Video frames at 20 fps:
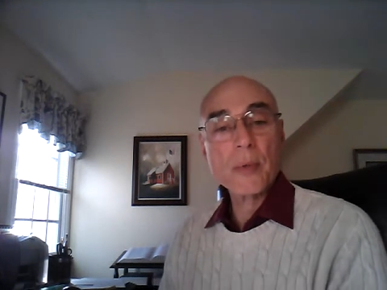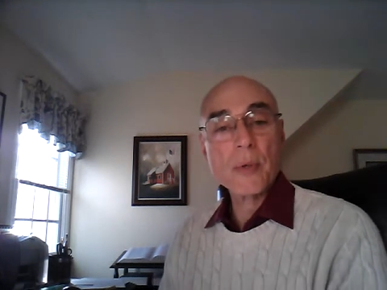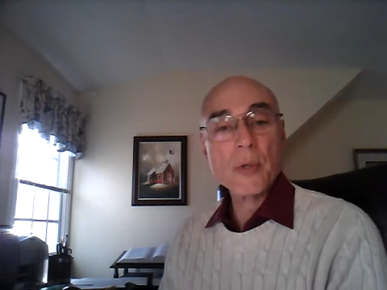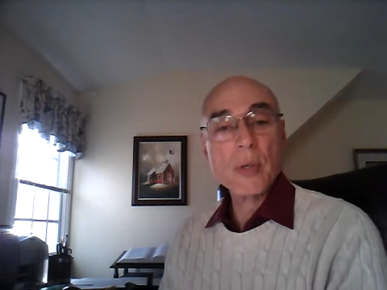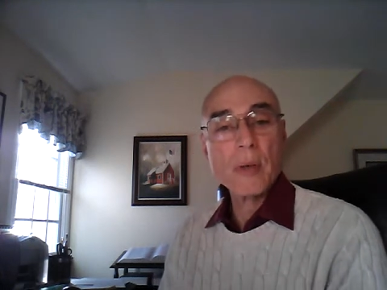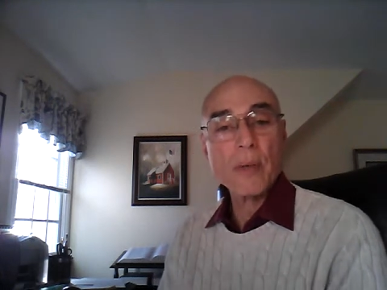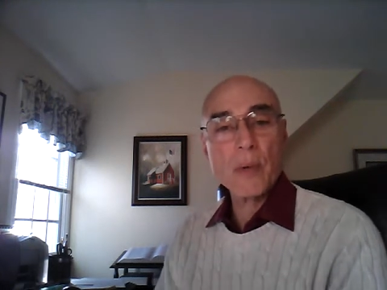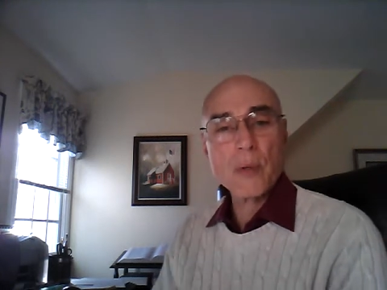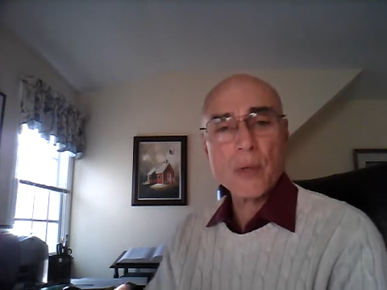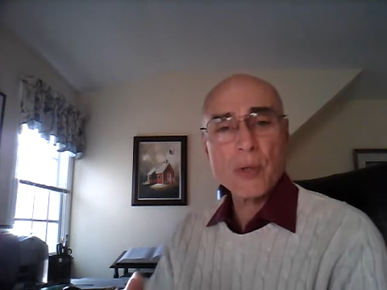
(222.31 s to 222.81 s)
You
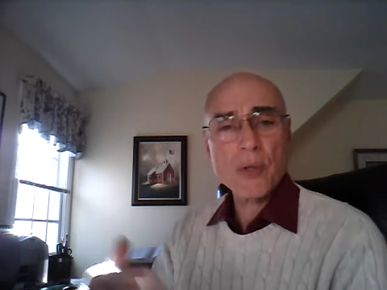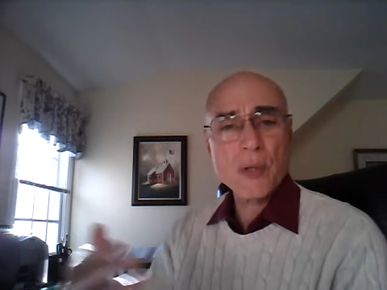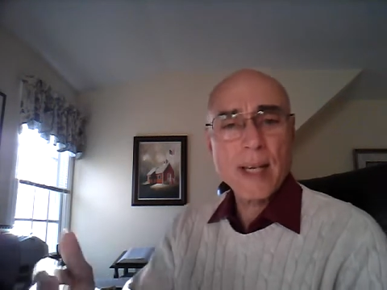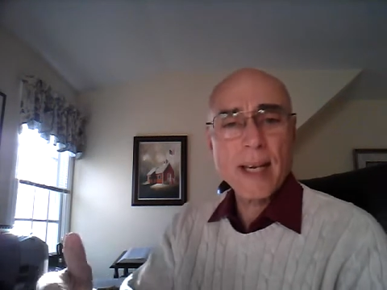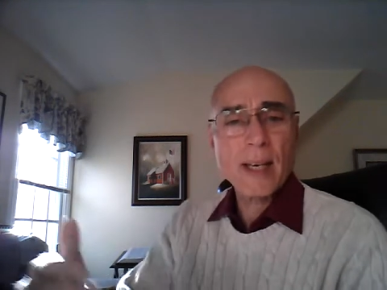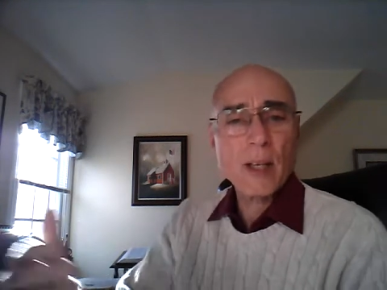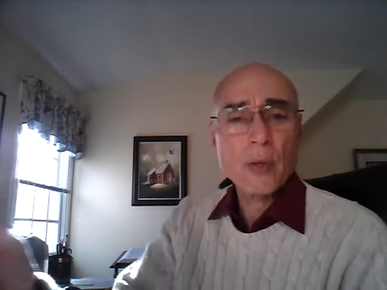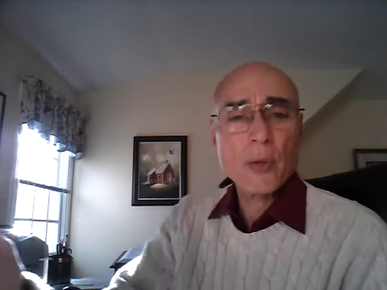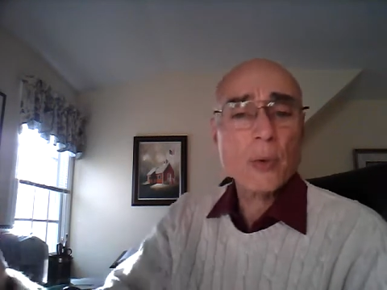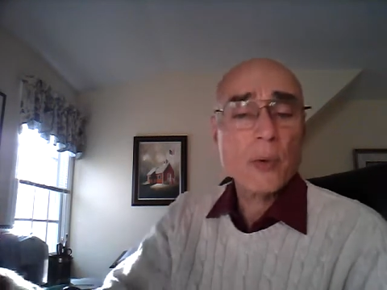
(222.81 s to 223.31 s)
see, if you just
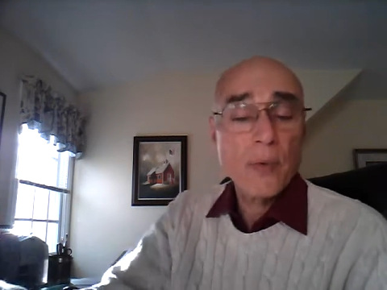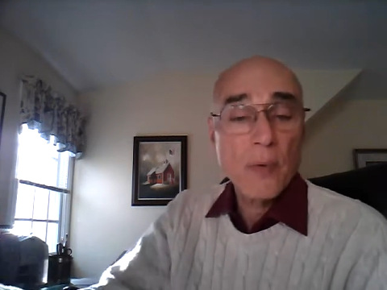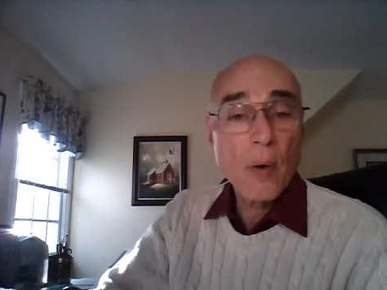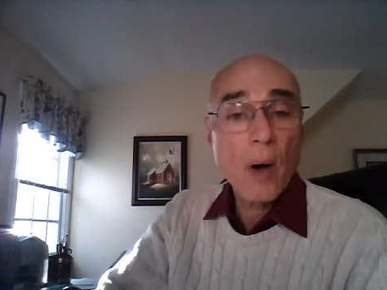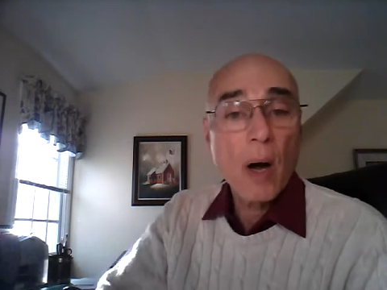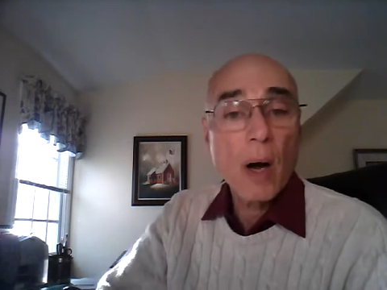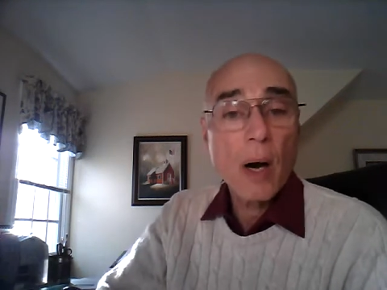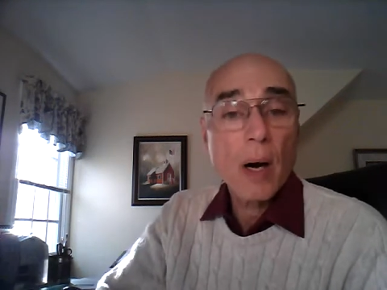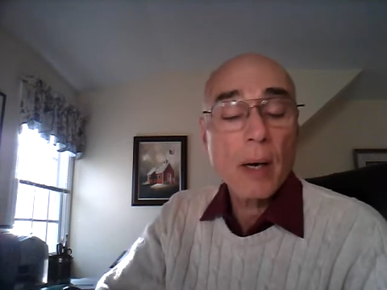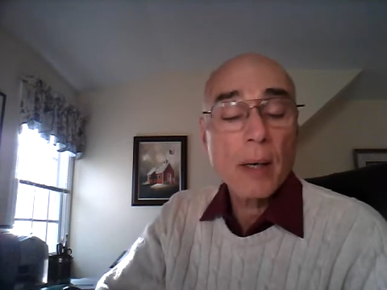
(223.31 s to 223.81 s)
take it too
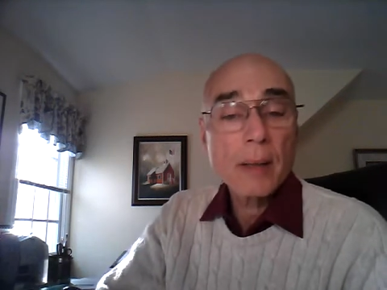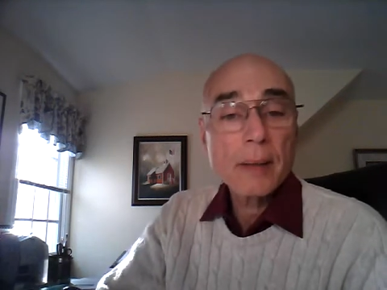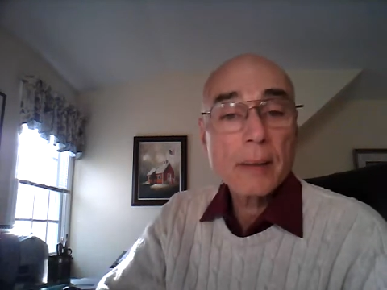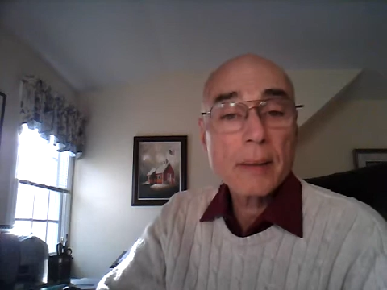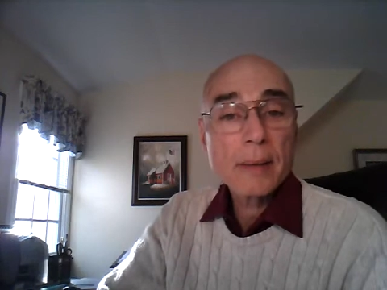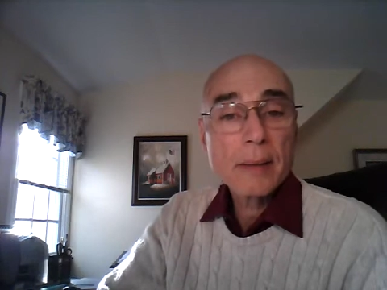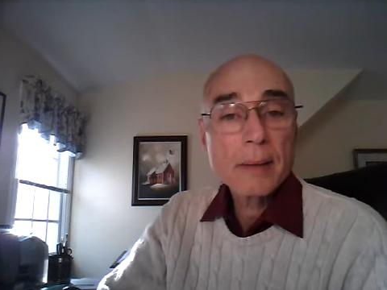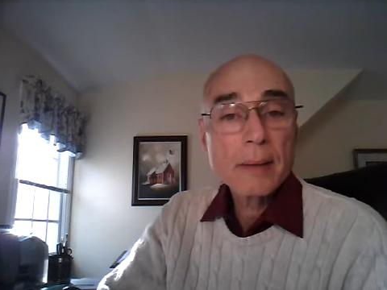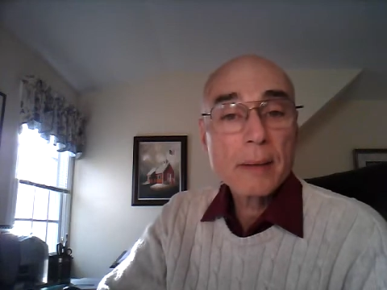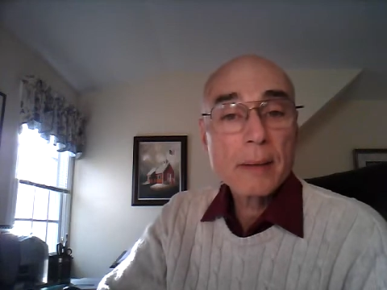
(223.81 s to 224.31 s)
far,
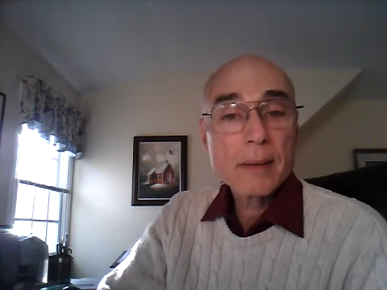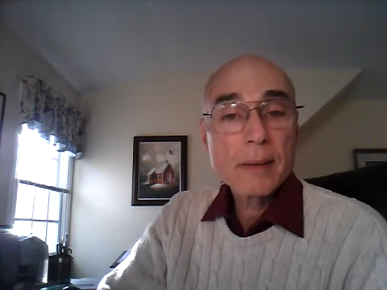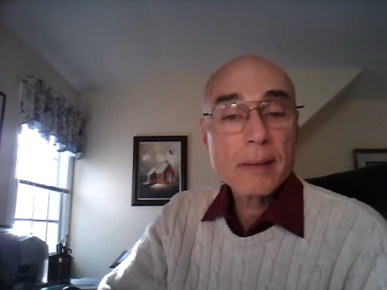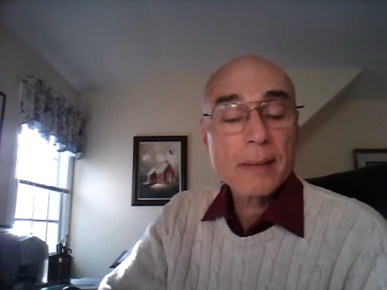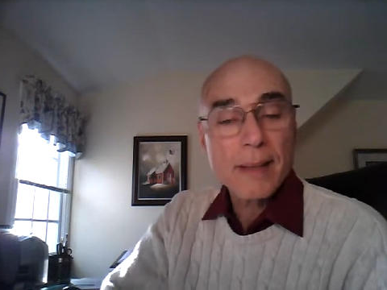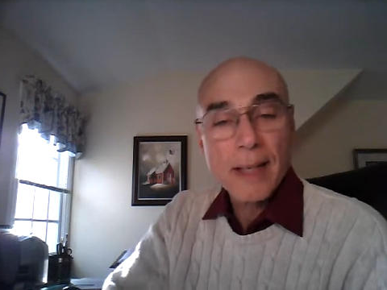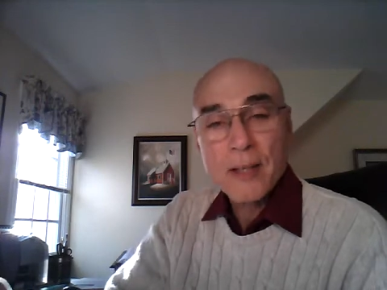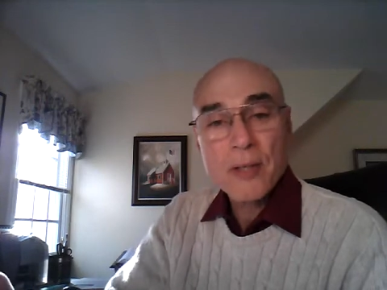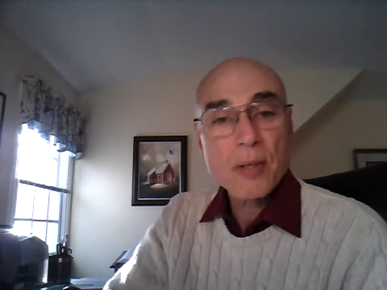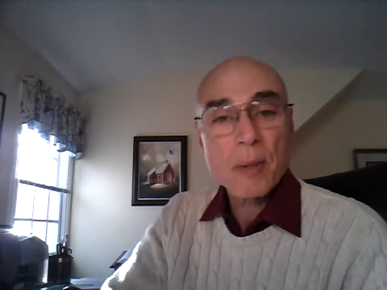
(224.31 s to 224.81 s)

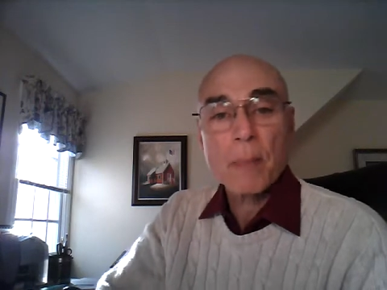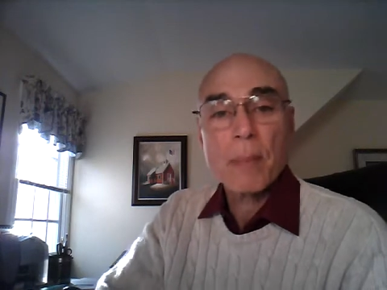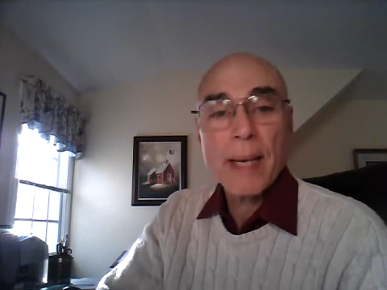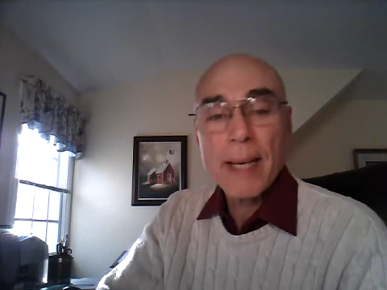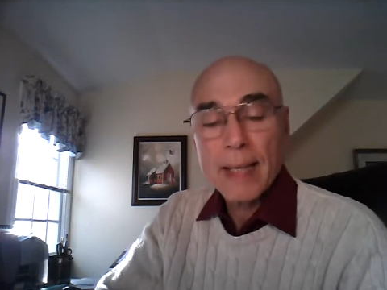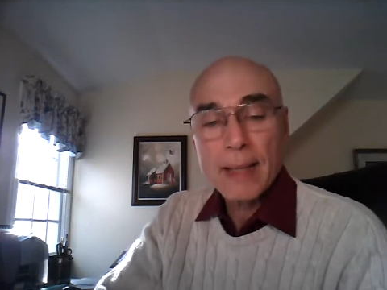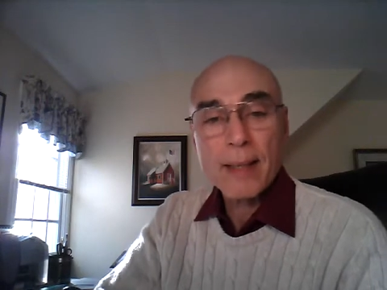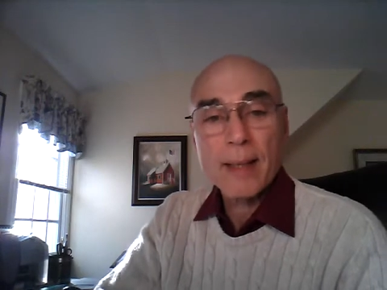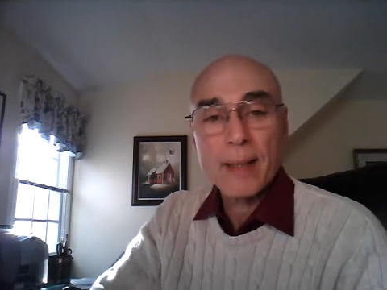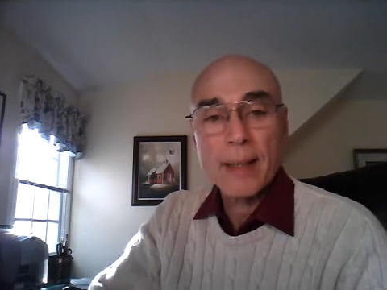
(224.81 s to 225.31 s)
that's the
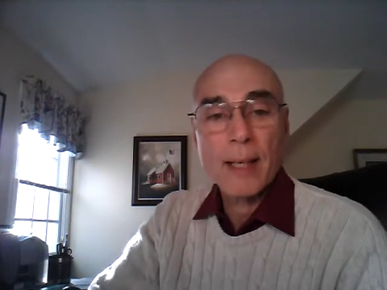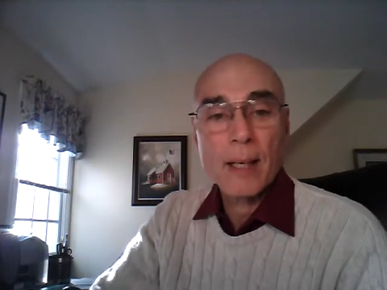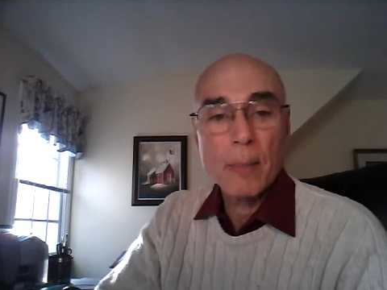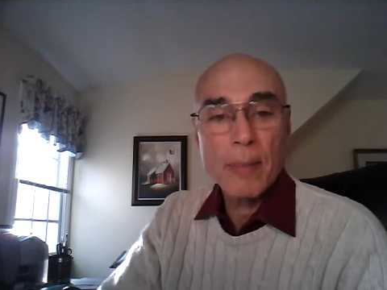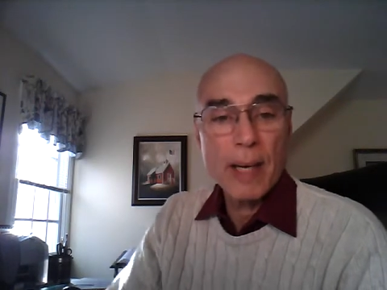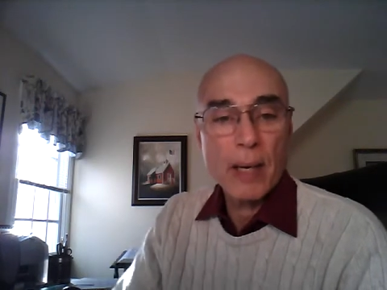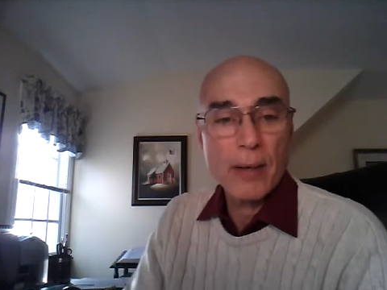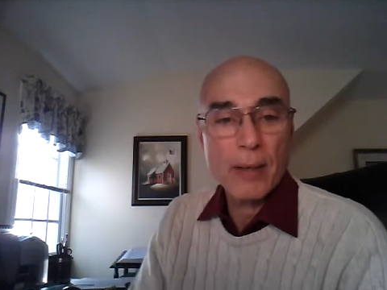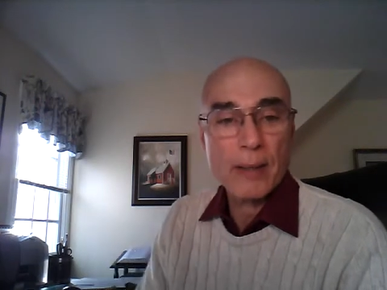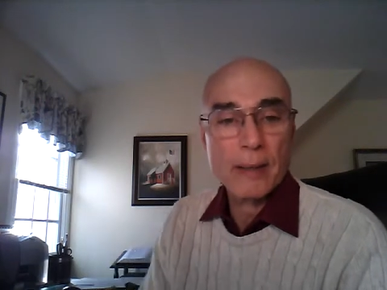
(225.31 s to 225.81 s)
bad thing
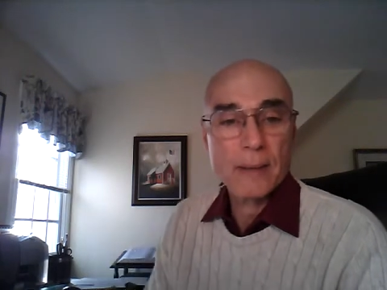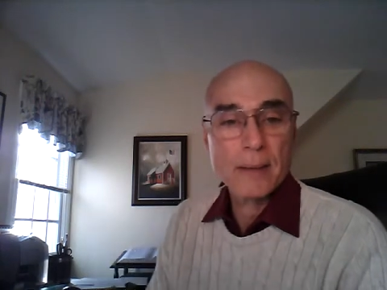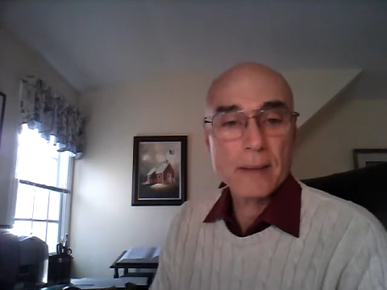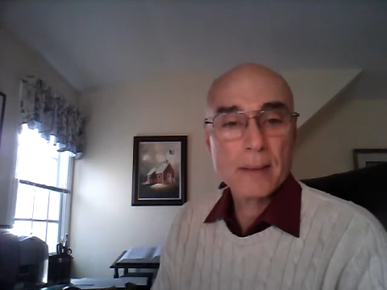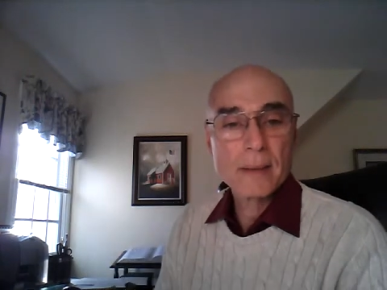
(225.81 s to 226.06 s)
about it.